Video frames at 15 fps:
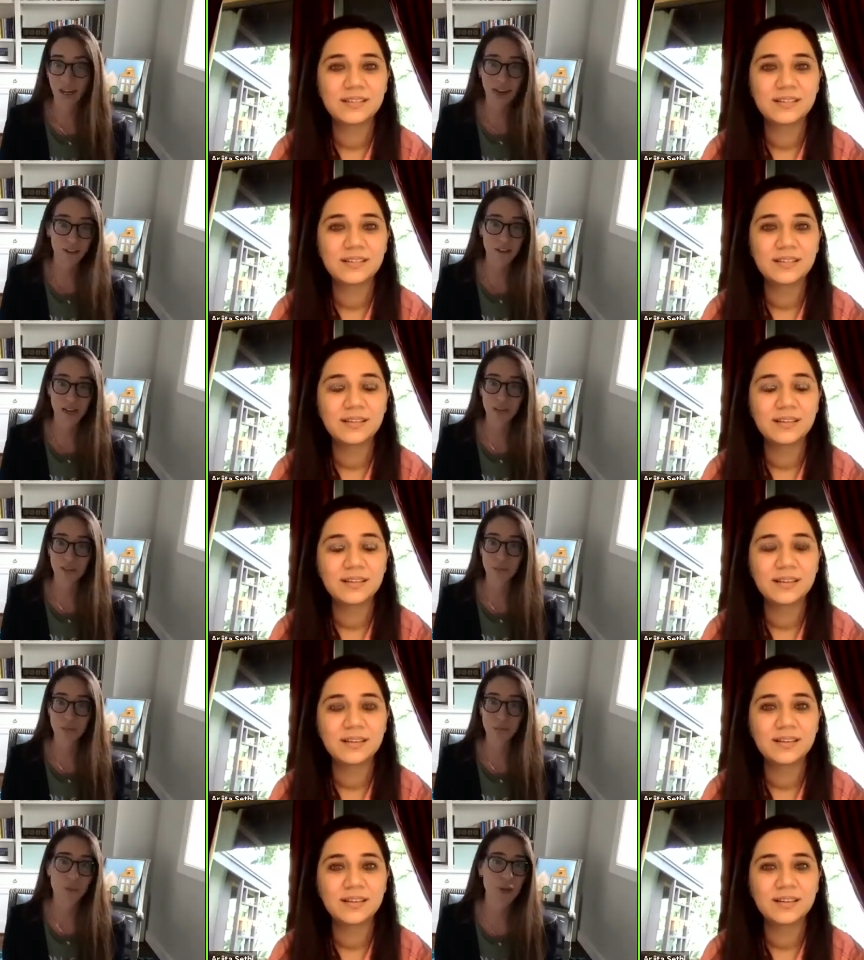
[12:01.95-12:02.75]
Speaker 1: I've had
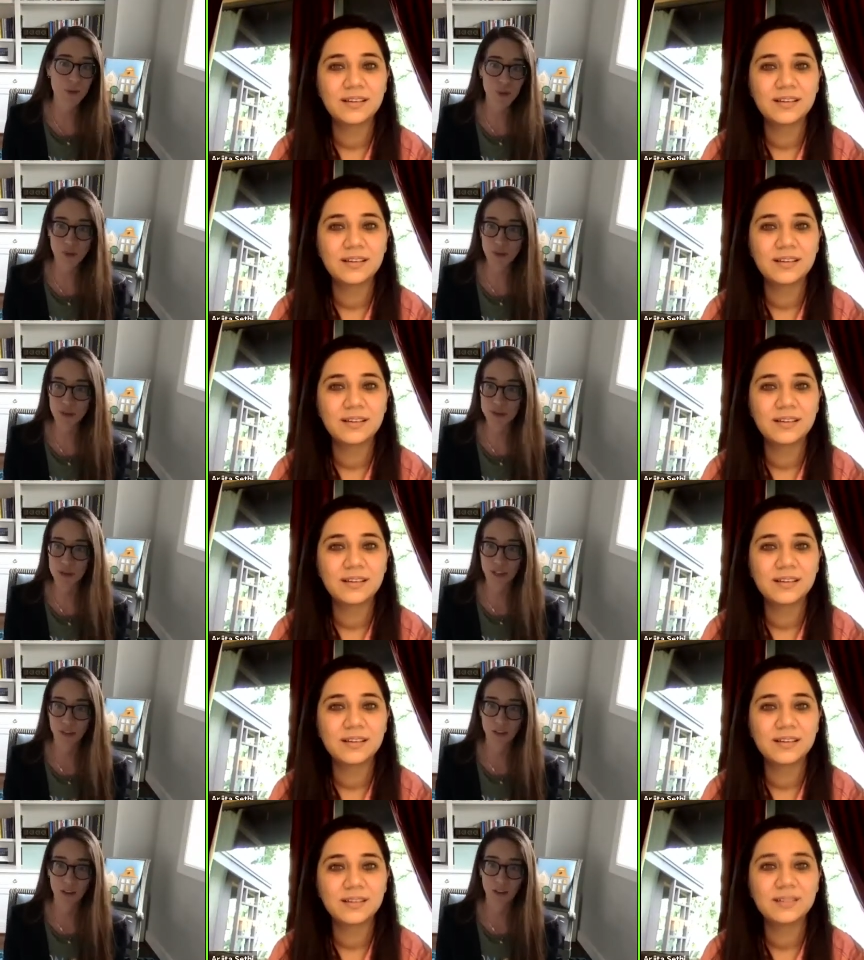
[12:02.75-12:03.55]
mentors
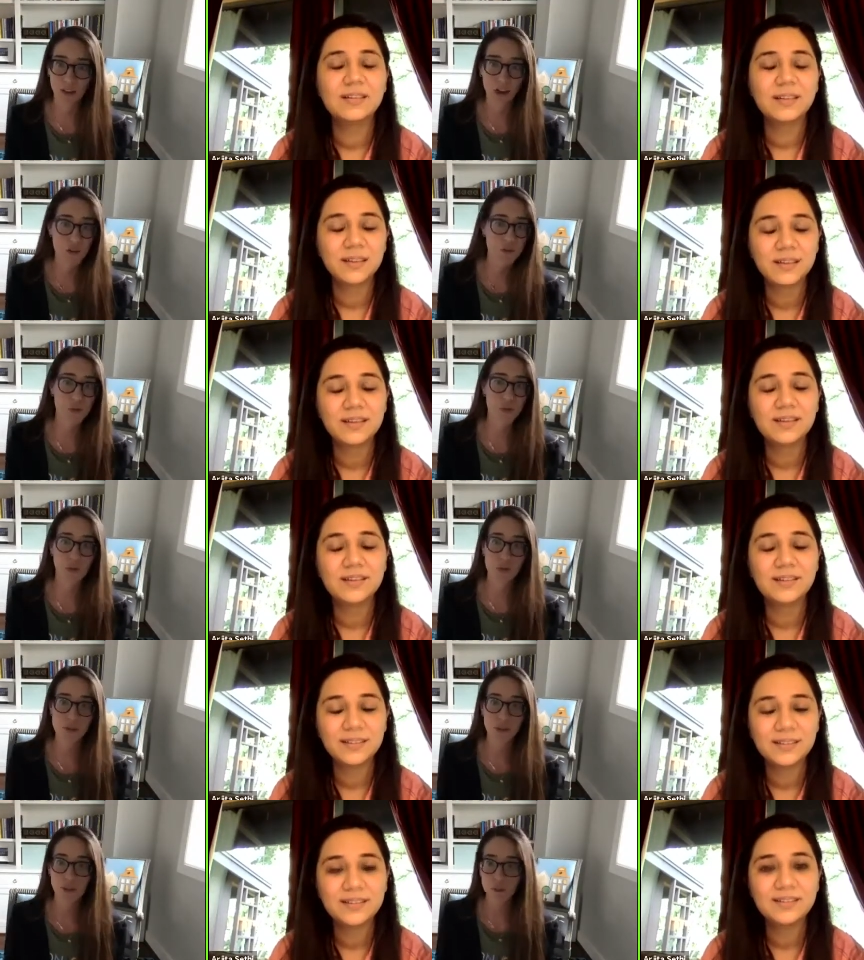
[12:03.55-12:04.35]
that are
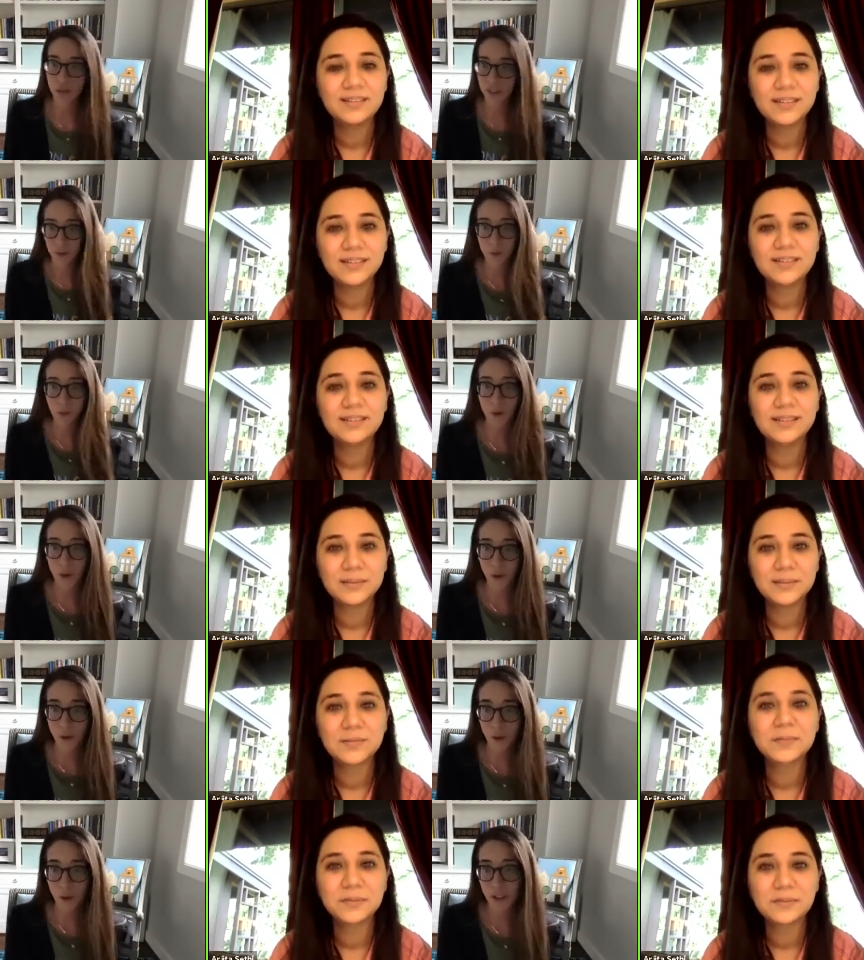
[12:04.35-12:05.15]
entrepreneurs that are frankly far
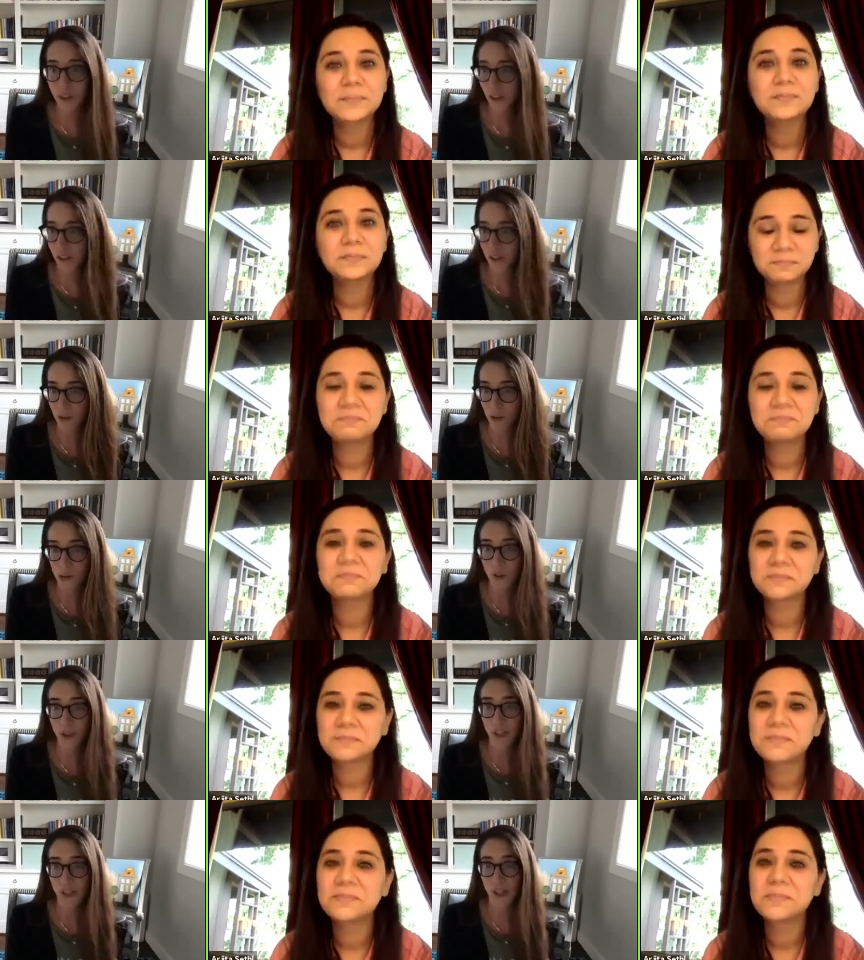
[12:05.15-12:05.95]
earlier in their
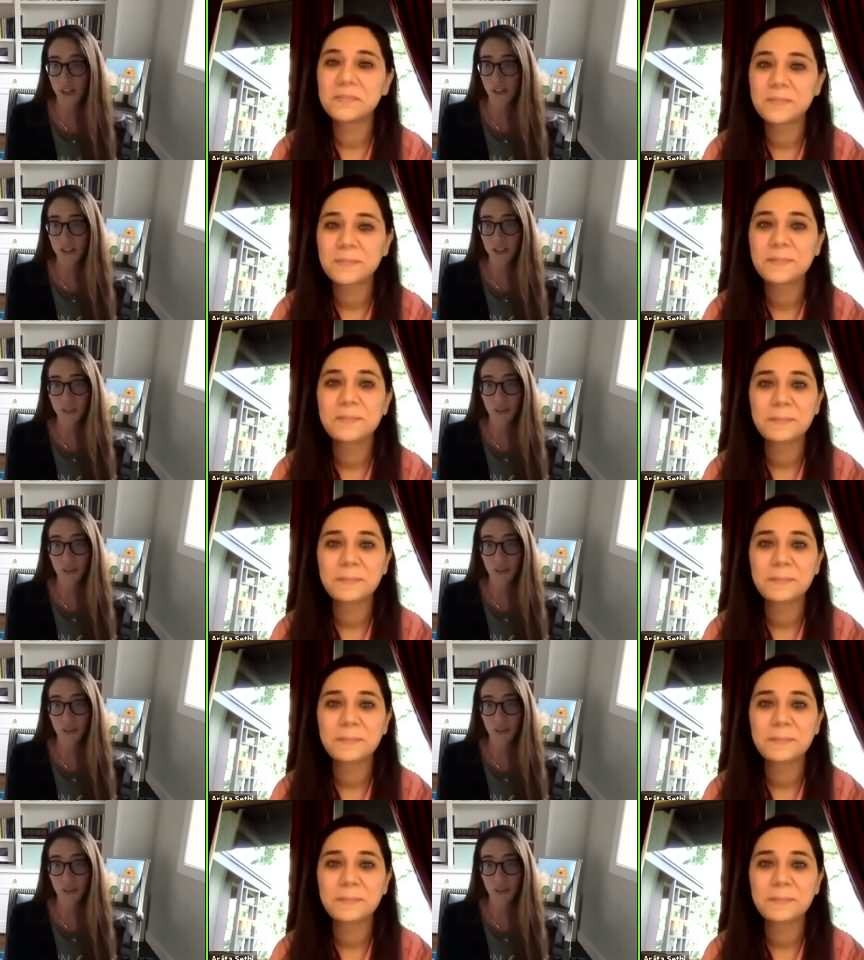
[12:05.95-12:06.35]
journey,